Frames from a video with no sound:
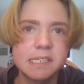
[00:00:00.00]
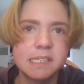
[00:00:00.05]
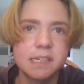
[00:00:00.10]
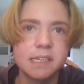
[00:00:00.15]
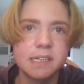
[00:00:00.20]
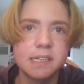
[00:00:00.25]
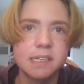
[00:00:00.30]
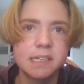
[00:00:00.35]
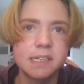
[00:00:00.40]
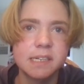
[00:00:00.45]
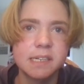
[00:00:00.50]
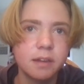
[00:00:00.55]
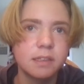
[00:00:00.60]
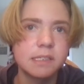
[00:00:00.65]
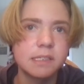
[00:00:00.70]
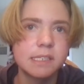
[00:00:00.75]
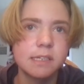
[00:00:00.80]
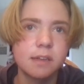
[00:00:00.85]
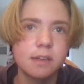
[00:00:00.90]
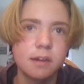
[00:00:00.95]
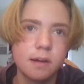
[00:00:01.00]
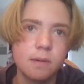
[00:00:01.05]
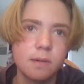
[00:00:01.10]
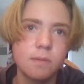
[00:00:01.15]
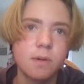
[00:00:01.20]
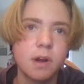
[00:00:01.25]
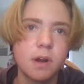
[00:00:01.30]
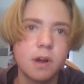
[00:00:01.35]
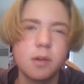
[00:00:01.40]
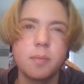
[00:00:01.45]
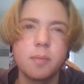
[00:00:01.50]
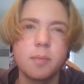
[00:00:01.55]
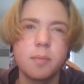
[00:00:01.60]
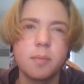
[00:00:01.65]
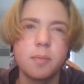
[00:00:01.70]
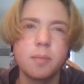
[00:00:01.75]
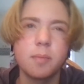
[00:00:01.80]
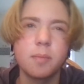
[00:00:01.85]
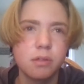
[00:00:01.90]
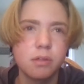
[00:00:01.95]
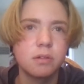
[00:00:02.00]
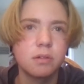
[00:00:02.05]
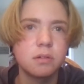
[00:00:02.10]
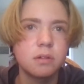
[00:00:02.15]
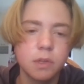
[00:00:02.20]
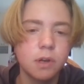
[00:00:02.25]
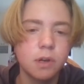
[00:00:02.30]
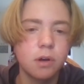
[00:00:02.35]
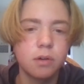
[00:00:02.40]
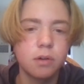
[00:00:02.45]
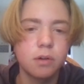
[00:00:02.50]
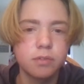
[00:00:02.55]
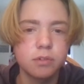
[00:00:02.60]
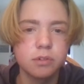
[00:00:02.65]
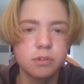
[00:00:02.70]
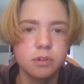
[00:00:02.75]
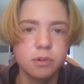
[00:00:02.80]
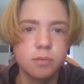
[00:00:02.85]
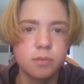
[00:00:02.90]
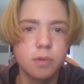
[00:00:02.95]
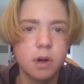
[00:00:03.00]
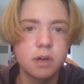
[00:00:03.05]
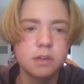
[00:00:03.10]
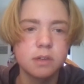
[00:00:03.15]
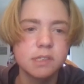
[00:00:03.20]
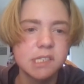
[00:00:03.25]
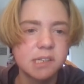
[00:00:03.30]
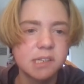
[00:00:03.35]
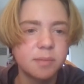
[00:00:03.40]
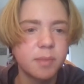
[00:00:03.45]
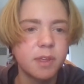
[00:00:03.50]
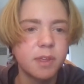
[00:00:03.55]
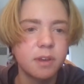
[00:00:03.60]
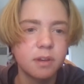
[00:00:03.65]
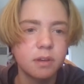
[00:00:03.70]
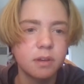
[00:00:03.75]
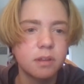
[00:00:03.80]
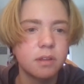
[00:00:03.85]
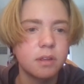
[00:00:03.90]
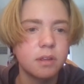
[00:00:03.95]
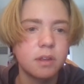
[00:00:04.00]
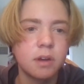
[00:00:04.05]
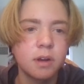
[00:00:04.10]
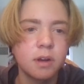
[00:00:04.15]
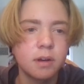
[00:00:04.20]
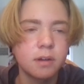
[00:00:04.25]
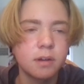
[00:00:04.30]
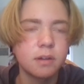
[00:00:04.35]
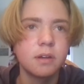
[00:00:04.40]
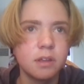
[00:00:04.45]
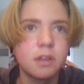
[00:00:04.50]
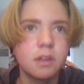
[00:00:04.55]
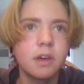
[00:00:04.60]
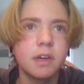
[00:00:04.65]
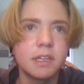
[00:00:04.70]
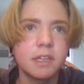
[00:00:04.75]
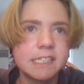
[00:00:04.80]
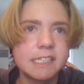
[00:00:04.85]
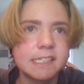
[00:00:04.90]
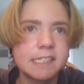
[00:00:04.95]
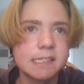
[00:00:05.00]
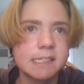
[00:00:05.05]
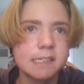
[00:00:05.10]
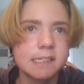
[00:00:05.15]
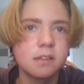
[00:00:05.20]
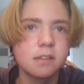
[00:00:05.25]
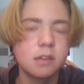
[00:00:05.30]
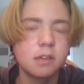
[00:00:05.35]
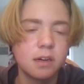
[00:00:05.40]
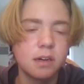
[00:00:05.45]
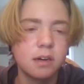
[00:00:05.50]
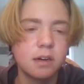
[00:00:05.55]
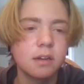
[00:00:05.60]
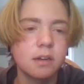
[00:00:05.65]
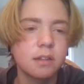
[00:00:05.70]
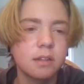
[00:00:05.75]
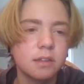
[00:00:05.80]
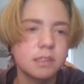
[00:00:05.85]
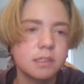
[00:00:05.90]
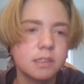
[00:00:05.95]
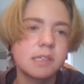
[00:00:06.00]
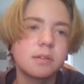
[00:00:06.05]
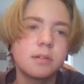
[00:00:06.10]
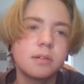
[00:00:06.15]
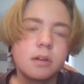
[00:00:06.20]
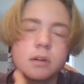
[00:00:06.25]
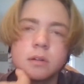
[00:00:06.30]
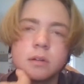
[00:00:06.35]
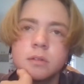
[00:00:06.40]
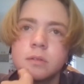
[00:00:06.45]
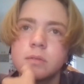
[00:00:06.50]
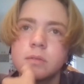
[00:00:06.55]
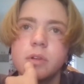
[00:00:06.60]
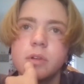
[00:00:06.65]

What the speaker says: say that it's like running a marathon, going for a run or something. And, it's just a lot harder than someone